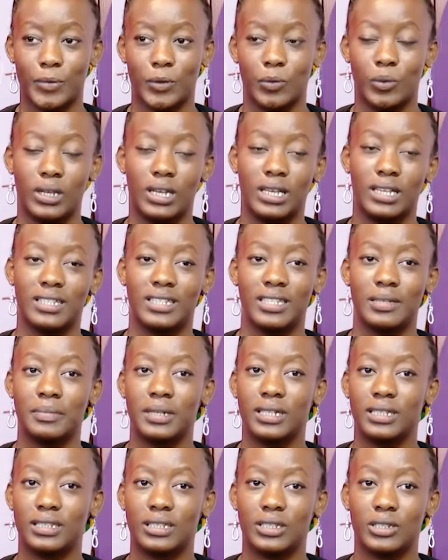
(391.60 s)
well, I see
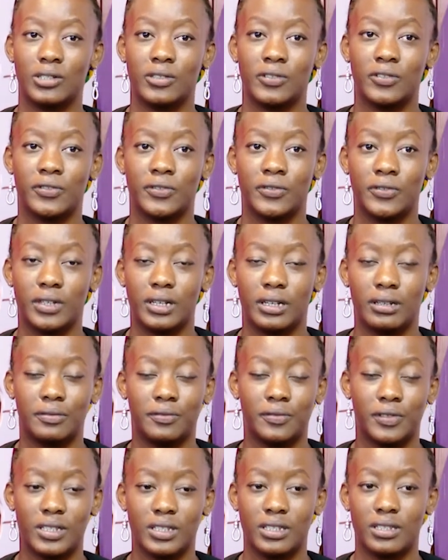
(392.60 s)
myself, uh,
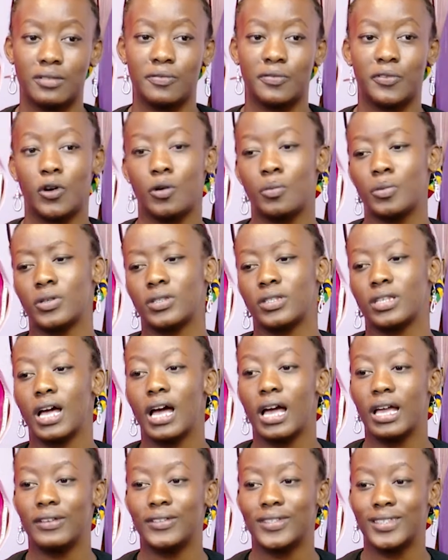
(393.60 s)
first and foremost,
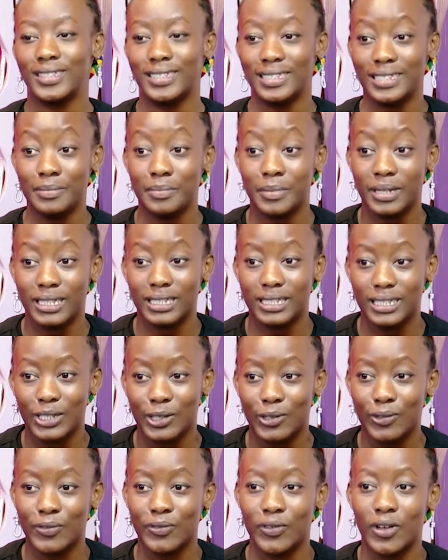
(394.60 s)
I see
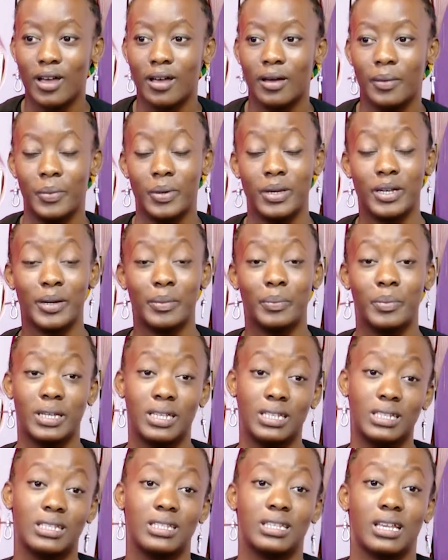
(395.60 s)
myself being a
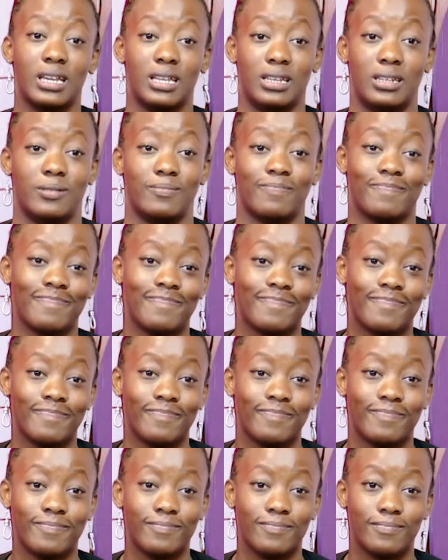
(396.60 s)
big designer,
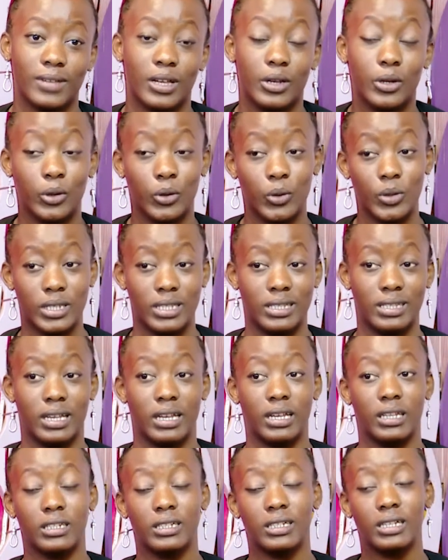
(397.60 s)
a known
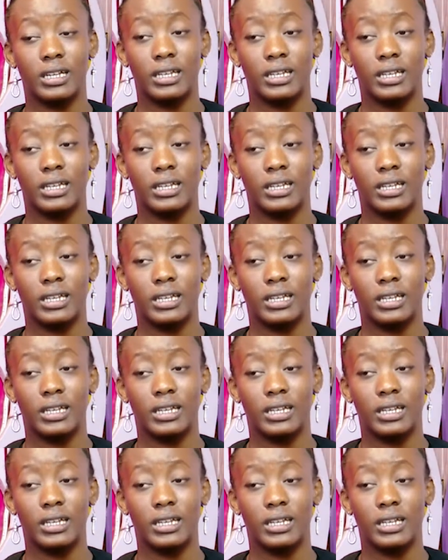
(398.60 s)
designer,